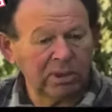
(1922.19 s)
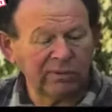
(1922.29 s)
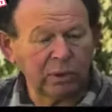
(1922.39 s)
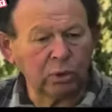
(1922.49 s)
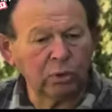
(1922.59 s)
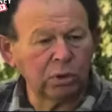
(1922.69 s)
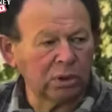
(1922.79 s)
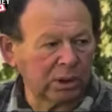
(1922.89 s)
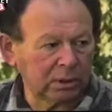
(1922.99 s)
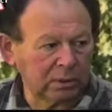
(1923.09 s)
even could
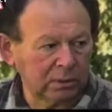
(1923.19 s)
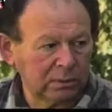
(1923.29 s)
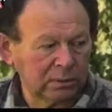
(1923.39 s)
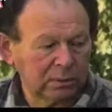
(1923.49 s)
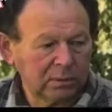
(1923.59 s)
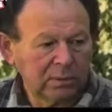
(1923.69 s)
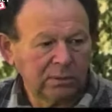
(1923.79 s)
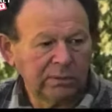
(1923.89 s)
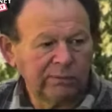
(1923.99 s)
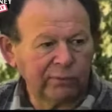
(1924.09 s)
not,
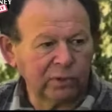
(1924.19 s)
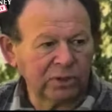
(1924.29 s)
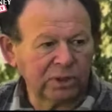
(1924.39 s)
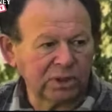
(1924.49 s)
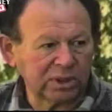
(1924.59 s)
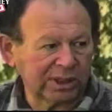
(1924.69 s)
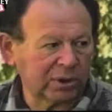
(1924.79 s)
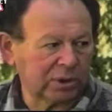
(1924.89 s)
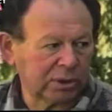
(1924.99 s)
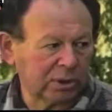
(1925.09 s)
foresee
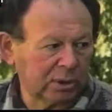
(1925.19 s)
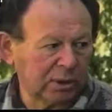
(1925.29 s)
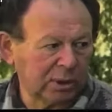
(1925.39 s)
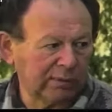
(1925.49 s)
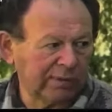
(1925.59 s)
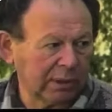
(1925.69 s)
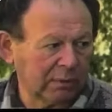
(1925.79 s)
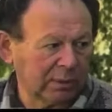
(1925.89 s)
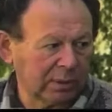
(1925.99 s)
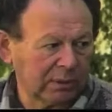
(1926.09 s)
such a development.